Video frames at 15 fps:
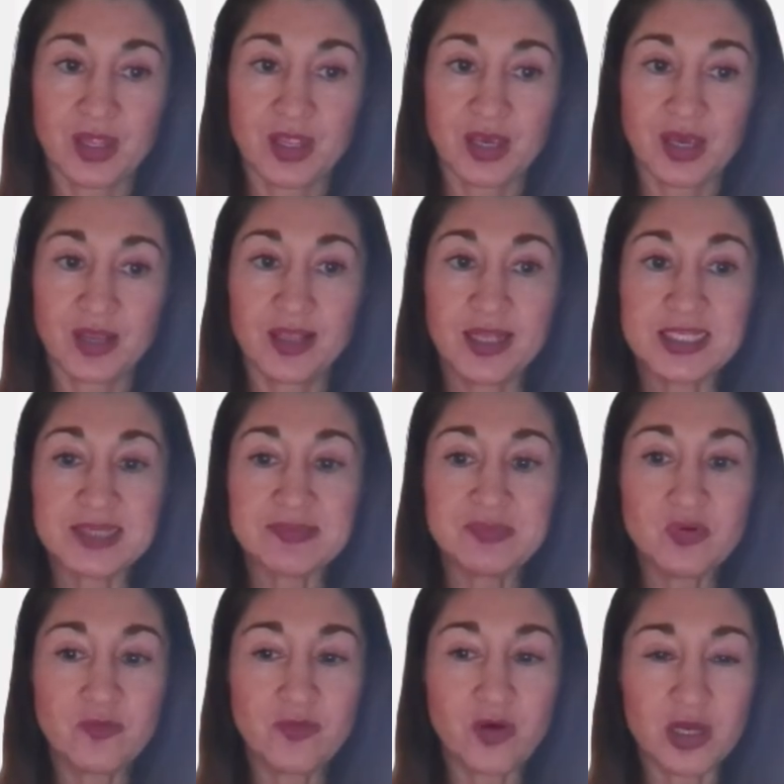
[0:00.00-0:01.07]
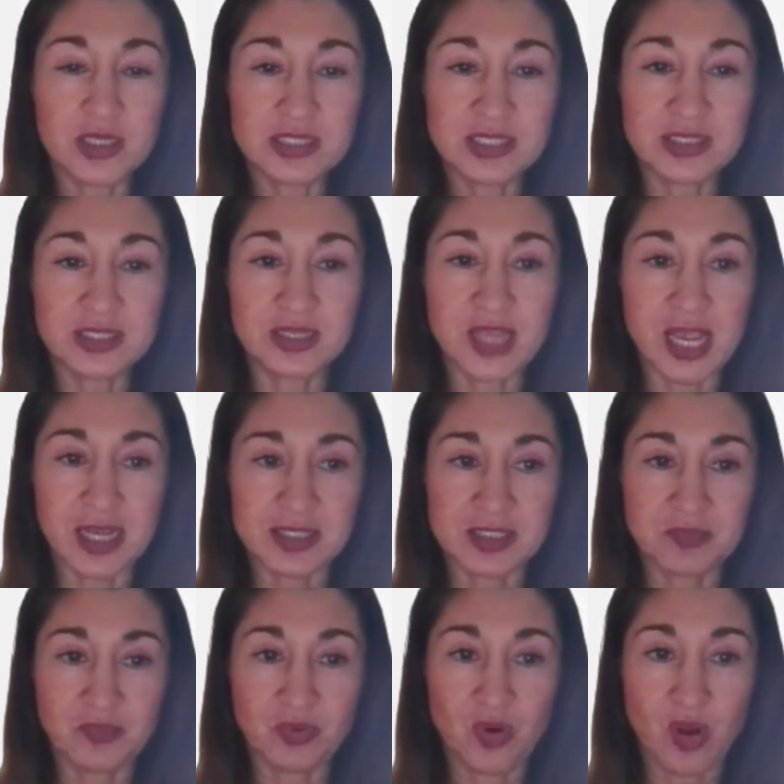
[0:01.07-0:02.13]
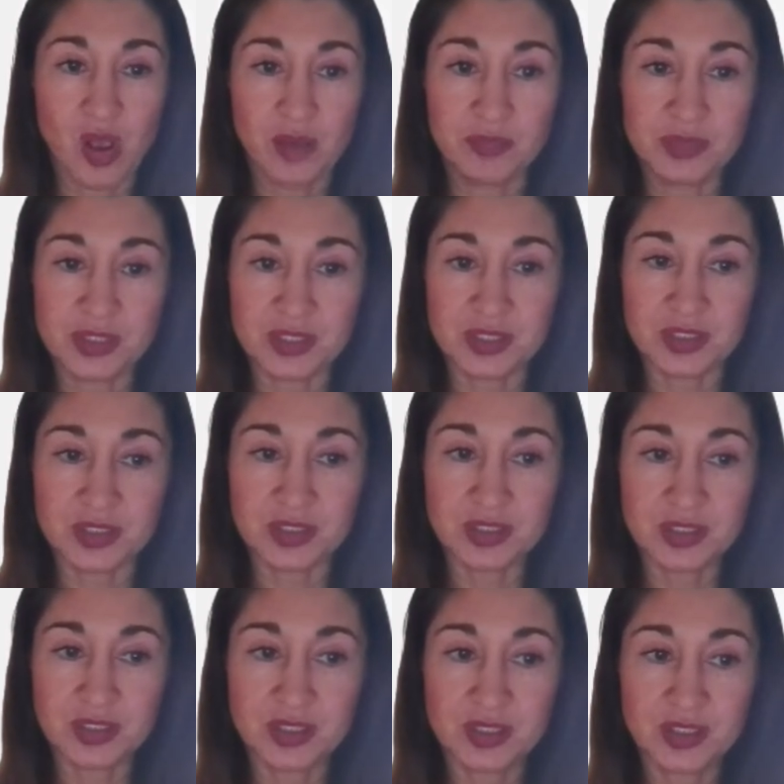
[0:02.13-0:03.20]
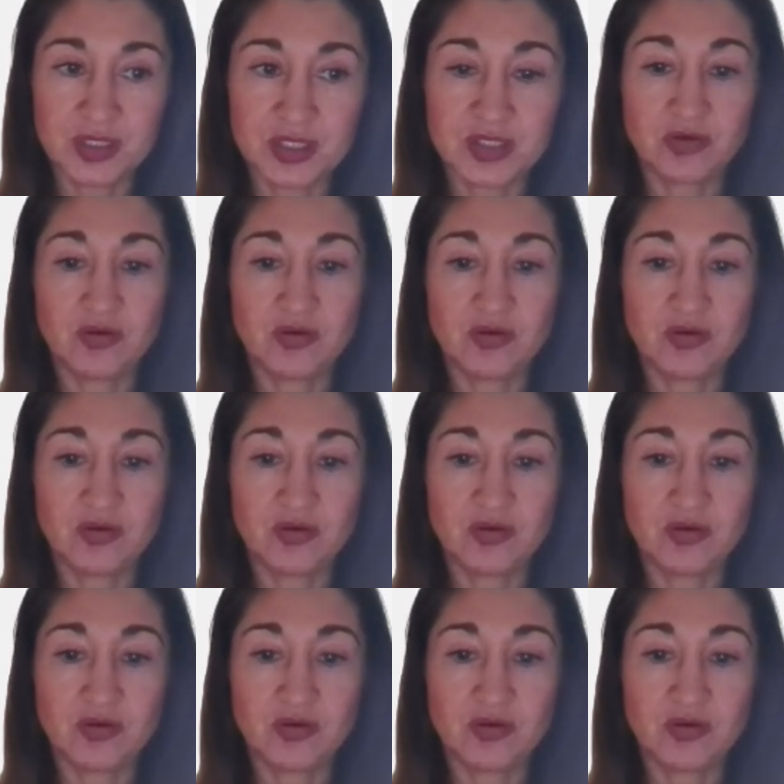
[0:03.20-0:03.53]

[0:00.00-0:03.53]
Let's move on to the next prompt. So